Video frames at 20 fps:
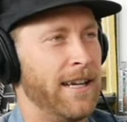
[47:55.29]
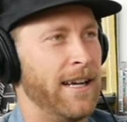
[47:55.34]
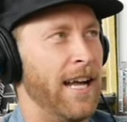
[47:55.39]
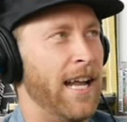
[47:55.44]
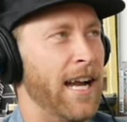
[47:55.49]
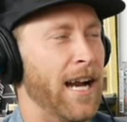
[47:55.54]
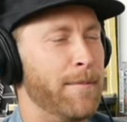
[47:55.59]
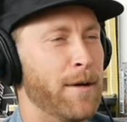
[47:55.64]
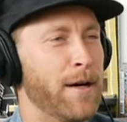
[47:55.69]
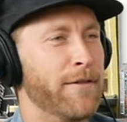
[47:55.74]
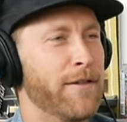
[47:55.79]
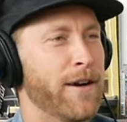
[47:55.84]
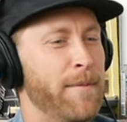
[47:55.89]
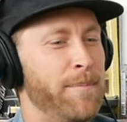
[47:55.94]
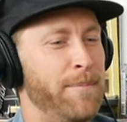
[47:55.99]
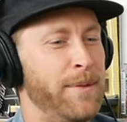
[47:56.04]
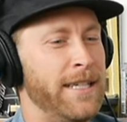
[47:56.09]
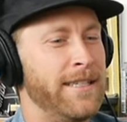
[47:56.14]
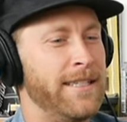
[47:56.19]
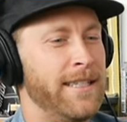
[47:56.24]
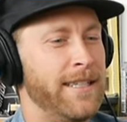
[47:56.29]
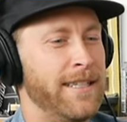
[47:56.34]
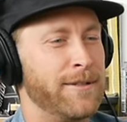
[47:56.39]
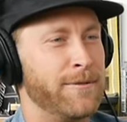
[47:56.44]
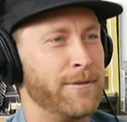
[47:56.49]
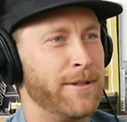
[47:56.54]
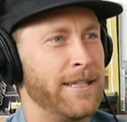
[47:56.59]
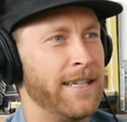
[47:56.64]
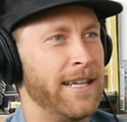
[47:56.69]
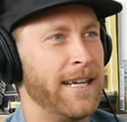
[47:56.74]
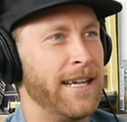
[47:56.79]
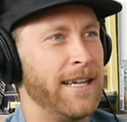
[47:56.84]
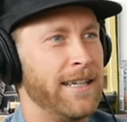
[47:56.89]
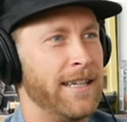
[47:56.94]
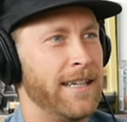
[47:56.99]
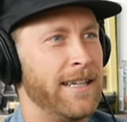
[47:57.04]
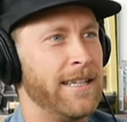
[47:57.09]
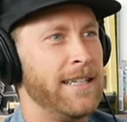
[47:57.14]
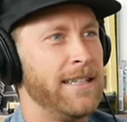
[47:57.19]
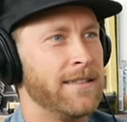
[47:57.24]
and I'm over at B T's one day
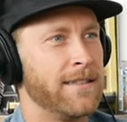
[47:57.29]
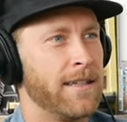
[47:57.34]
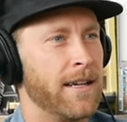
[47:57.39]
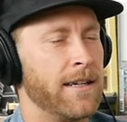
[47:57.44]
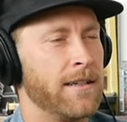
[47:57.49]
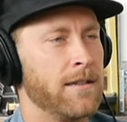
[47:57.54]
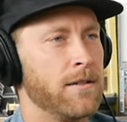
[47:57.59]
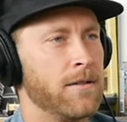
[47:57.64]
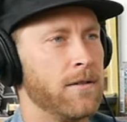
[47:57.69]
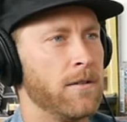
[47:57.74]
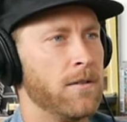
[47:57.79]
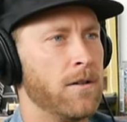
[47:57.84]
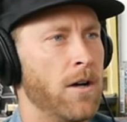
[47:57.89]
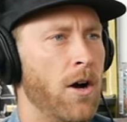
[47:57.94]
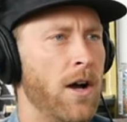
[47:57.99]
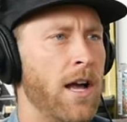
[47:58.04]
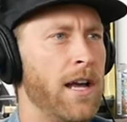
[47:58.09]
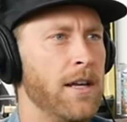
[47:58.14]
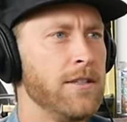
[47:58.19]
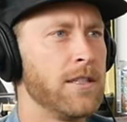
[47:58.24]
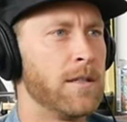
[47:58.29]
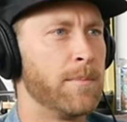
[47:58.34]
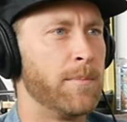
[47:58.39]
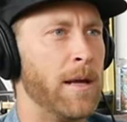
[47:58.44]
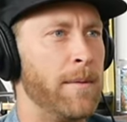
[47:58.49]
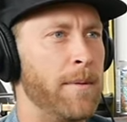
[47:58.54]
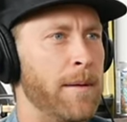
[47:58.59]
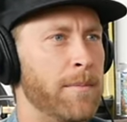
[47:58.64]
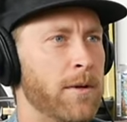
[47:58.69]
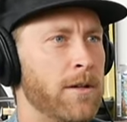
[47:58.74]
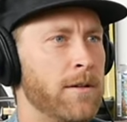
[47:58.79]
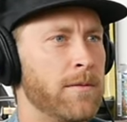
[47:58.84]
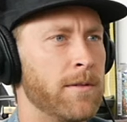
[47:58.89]
and he's like, oh, yeah, I used to play paintball.